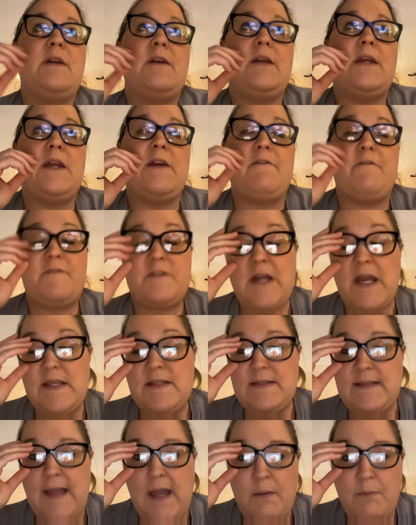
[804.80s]
If
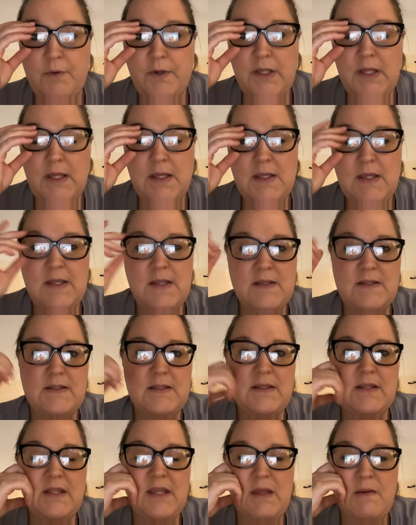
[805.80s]
Tysabri is
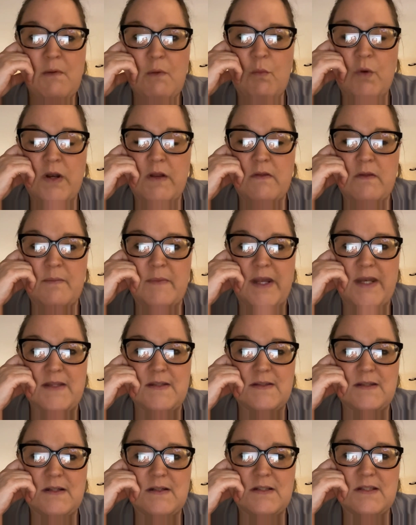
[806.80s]
one of the
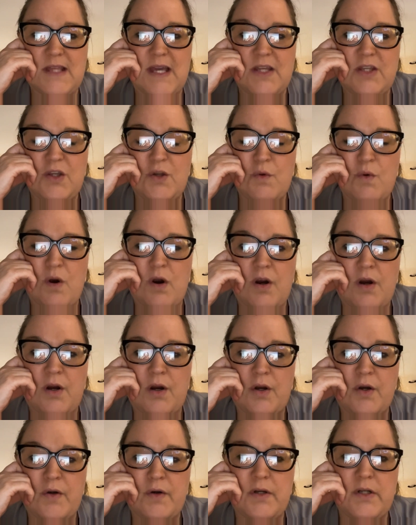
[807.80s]
medicines that you are
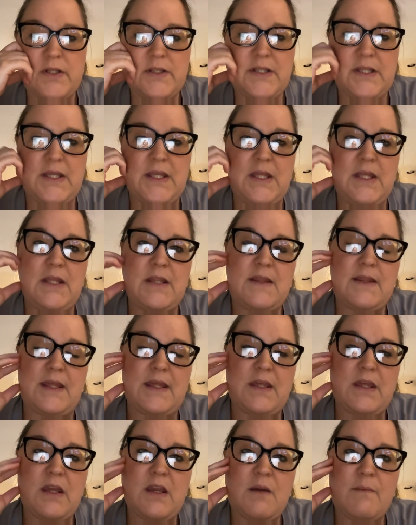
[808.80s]
currently
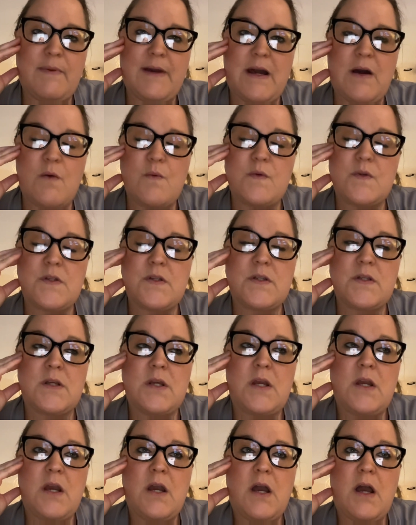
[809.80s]
thinking about
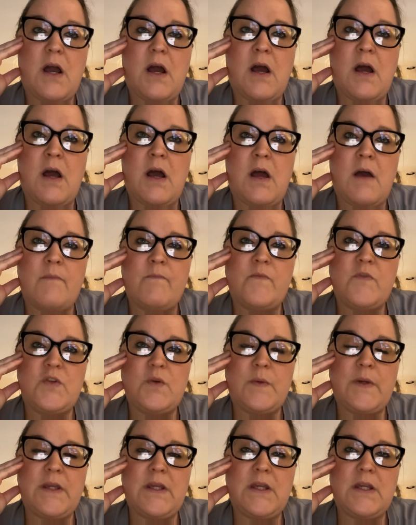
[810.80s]

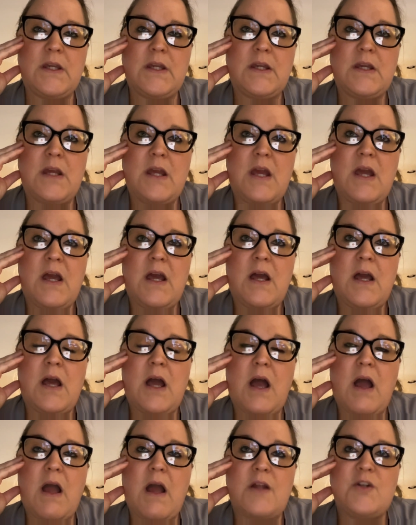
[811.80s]
doing,
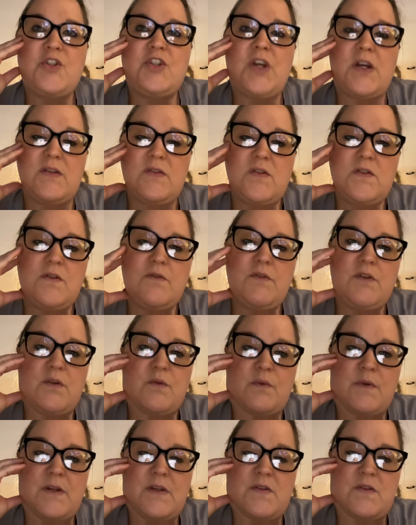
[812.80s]
just do your
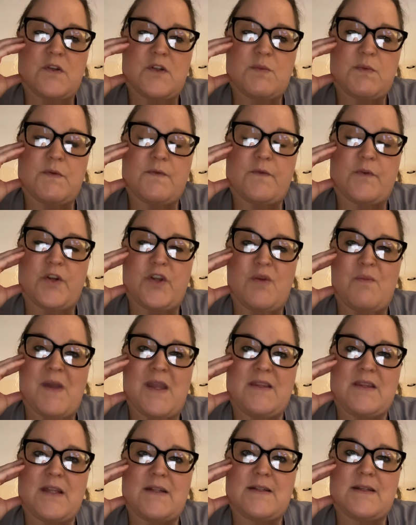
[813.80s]
research before you
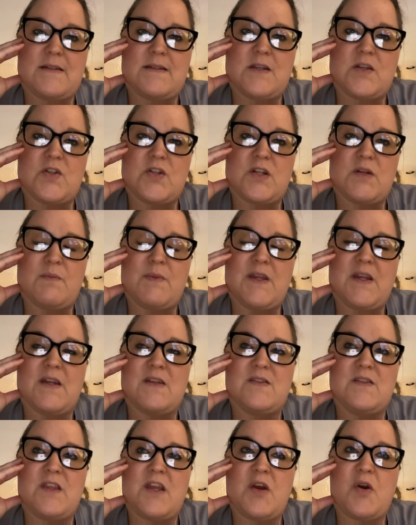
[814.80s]
make that decision,
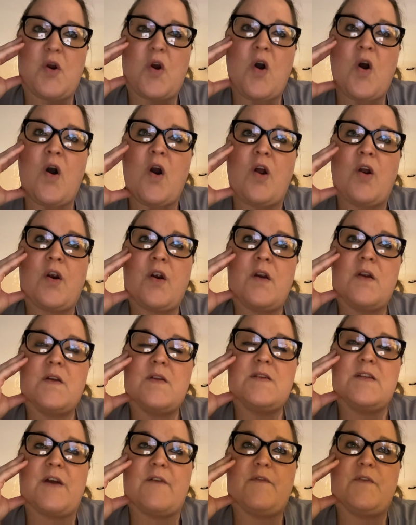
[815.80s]
because there are
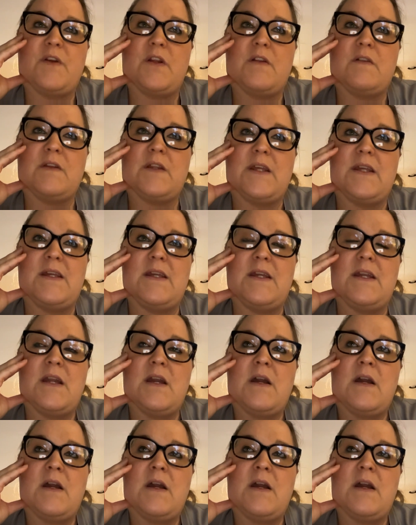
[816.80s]
definitely